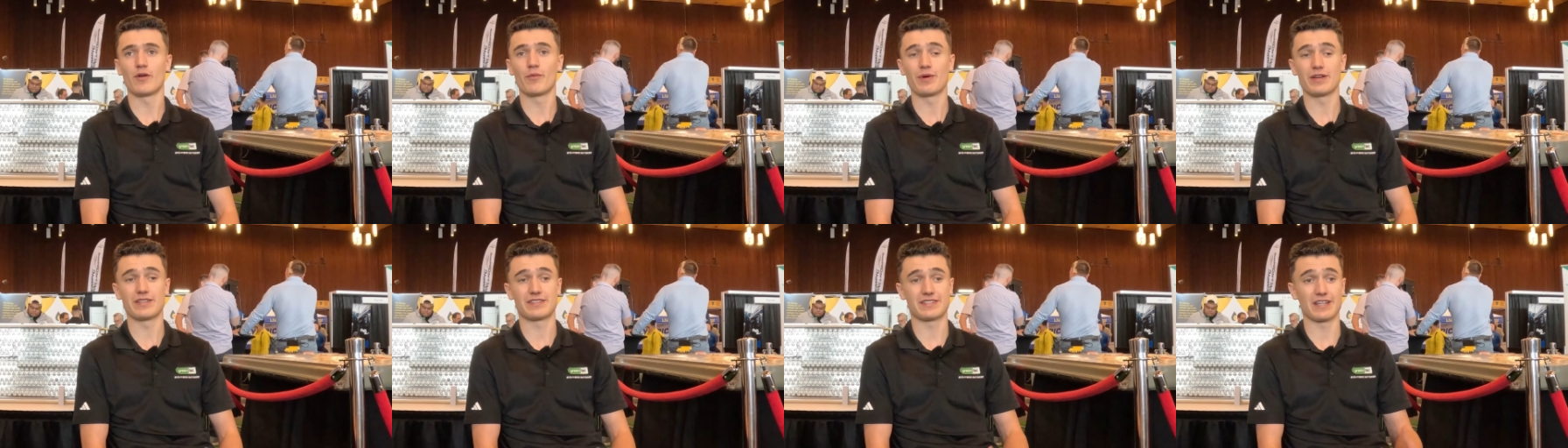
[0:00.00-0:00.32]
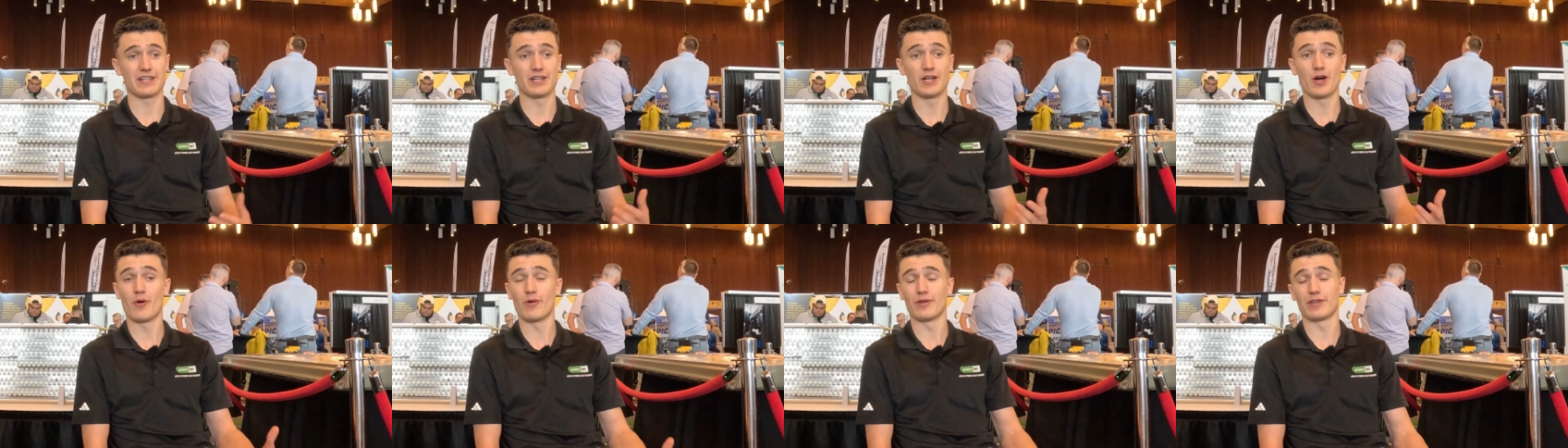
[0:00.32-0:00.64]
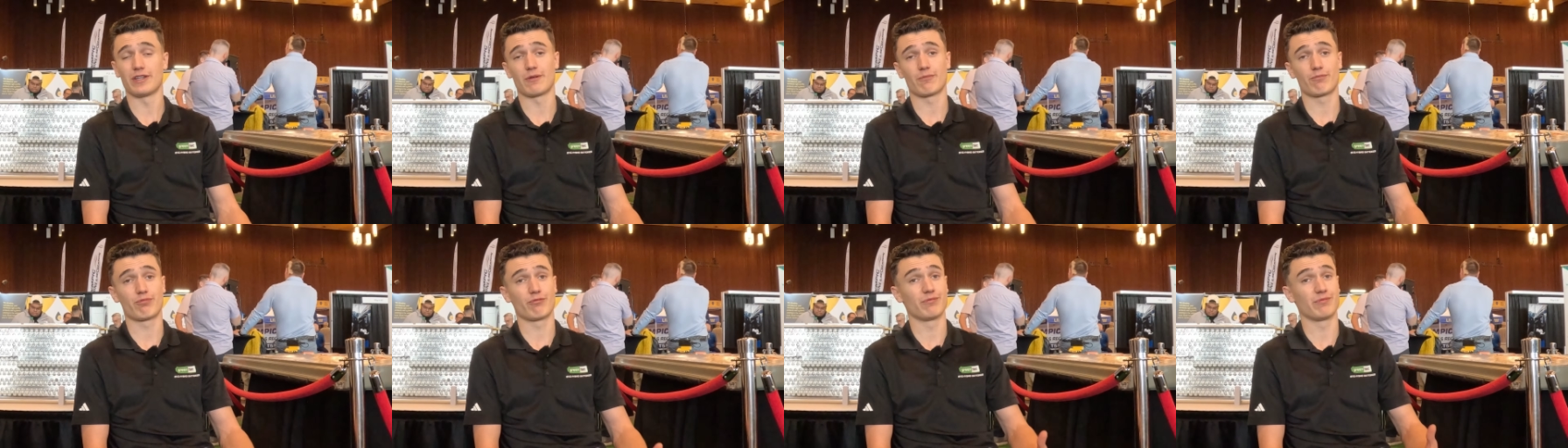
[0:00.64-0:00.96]
And we say no,
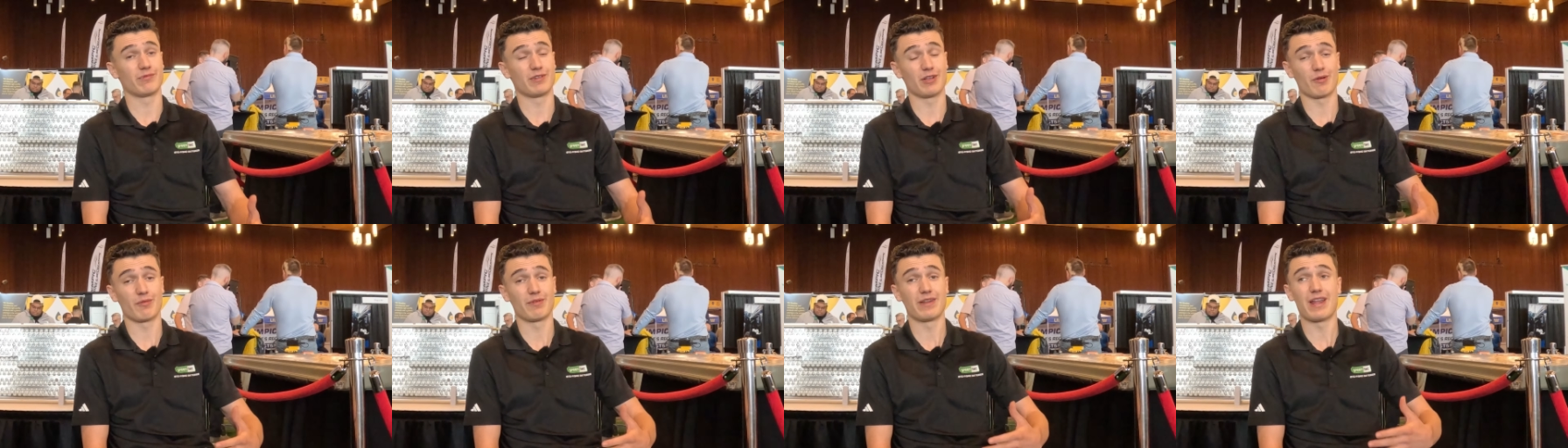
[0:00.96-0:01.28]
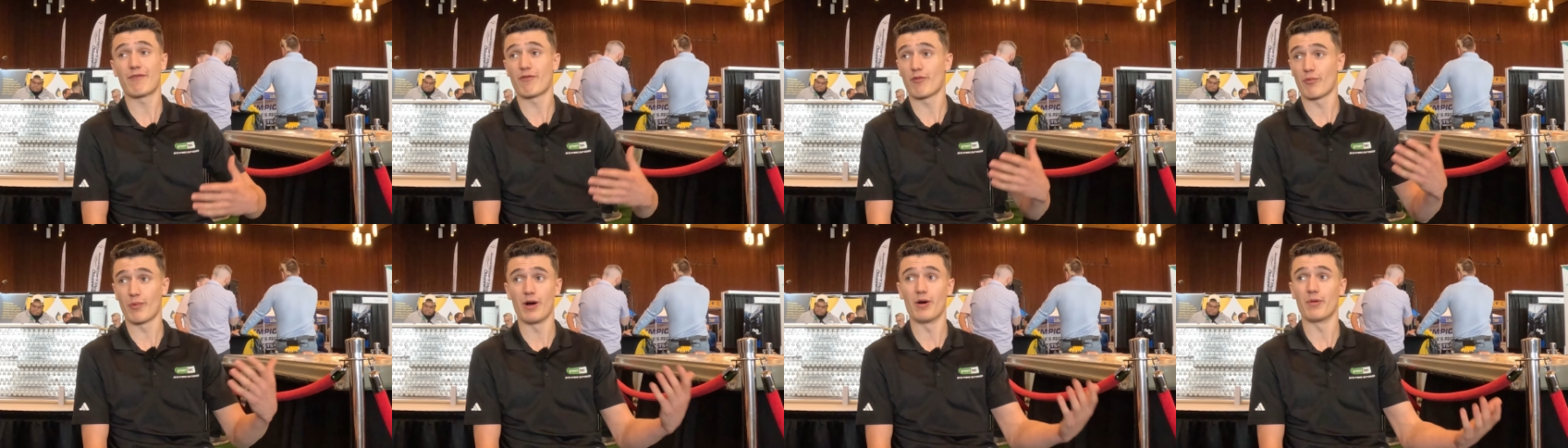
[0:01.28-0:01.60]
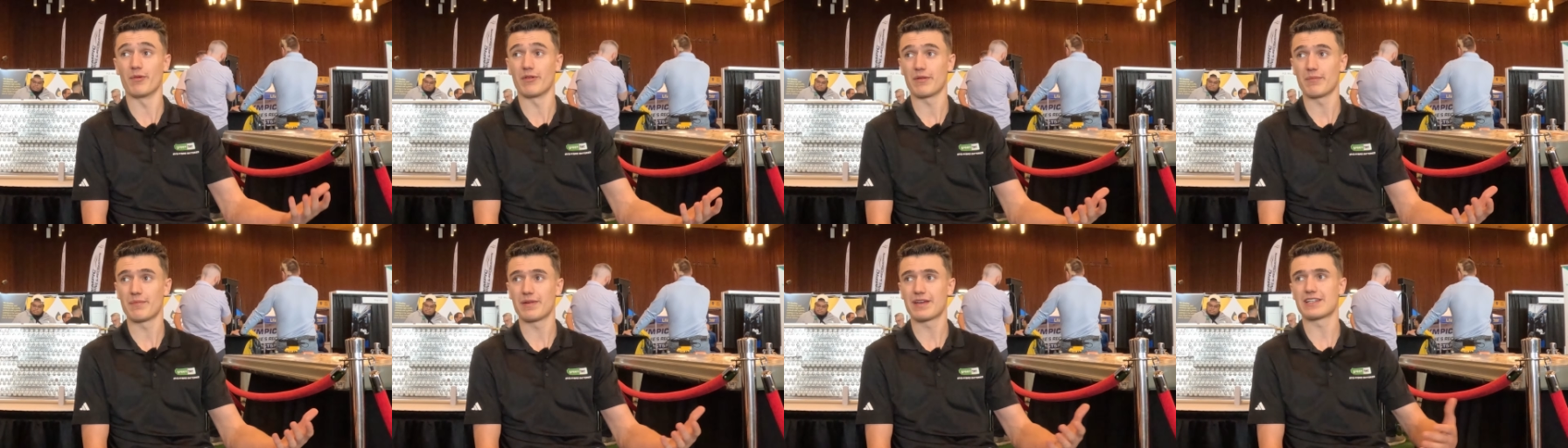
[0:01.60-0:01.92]
and there there never will
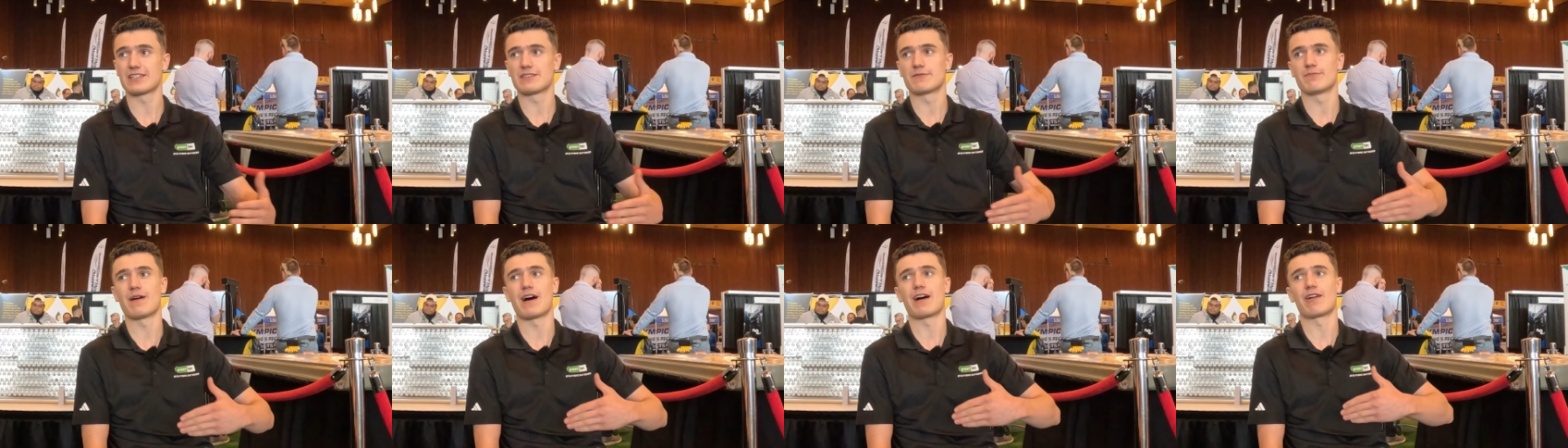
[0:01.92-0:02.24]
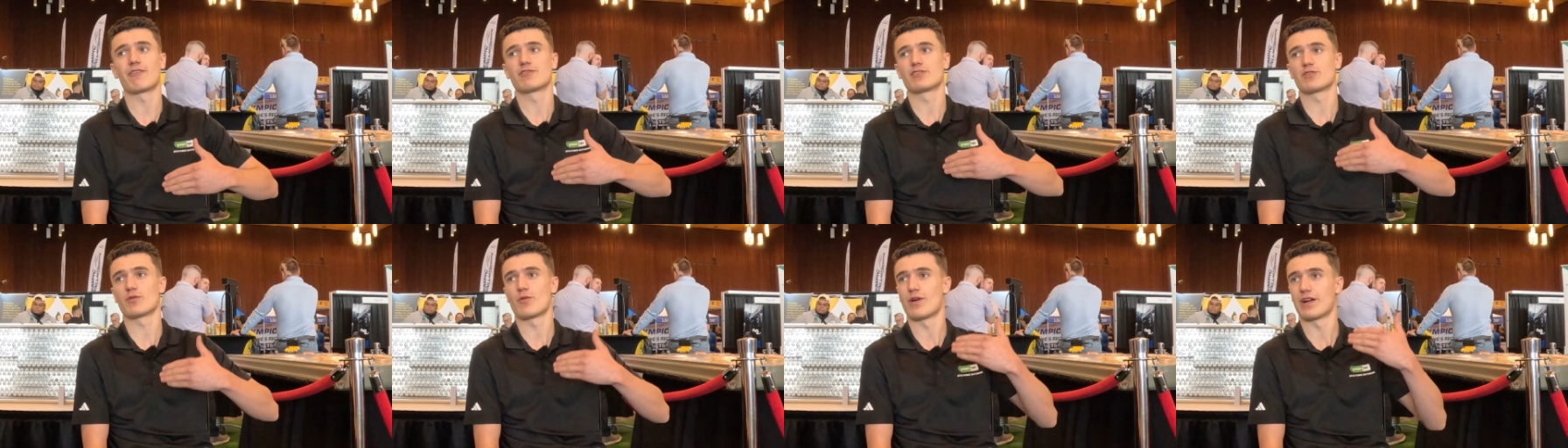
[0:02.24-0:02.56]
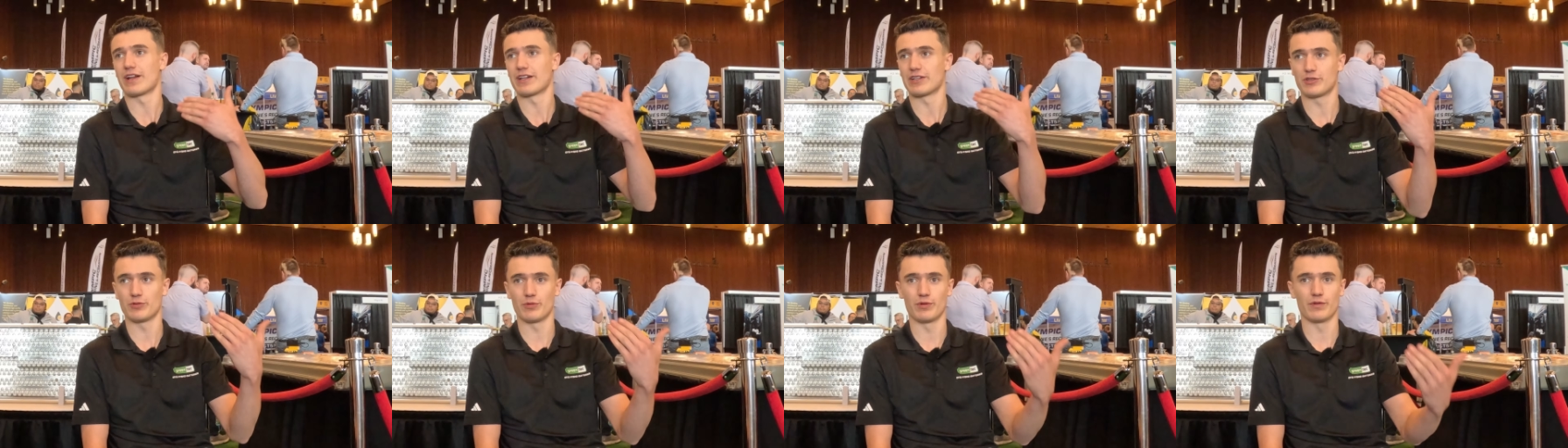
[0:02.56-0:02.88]
because batteries are
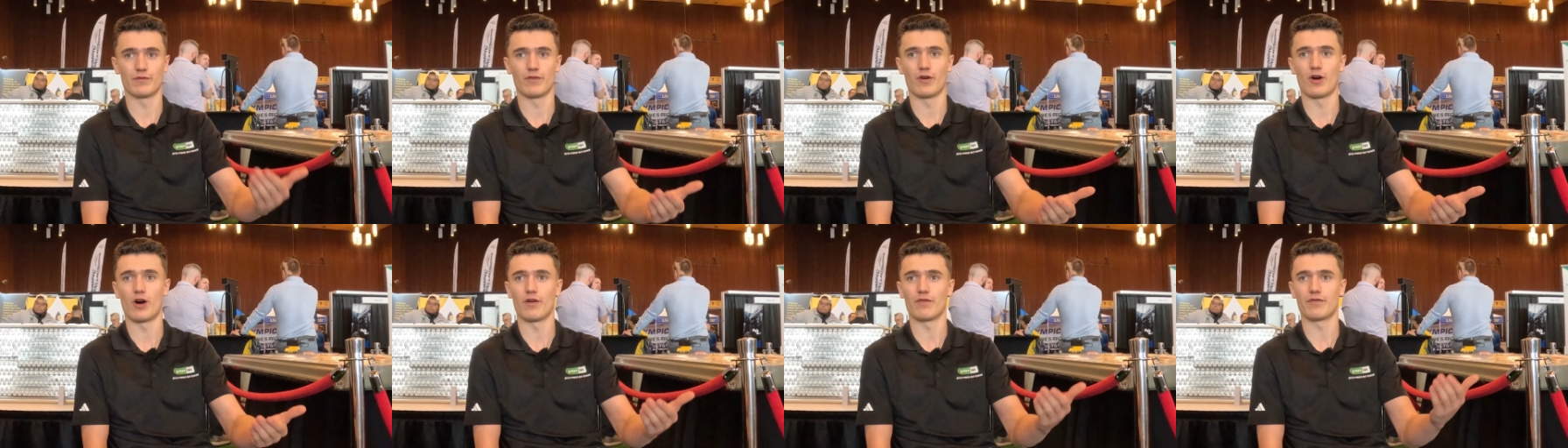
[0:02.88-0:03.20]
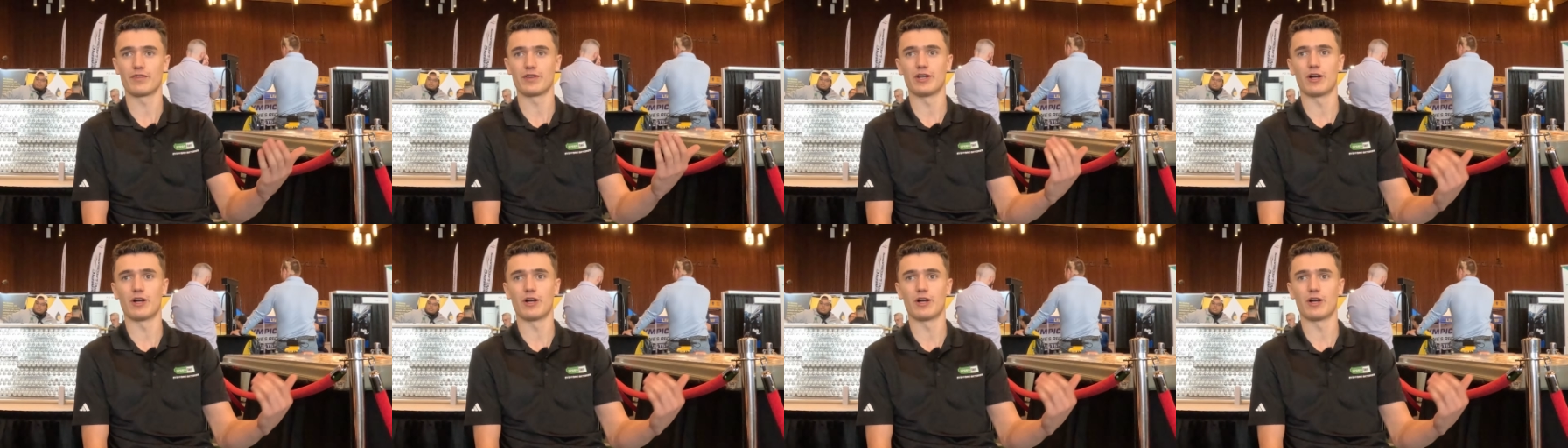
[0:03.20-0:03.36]
wanting to evolve.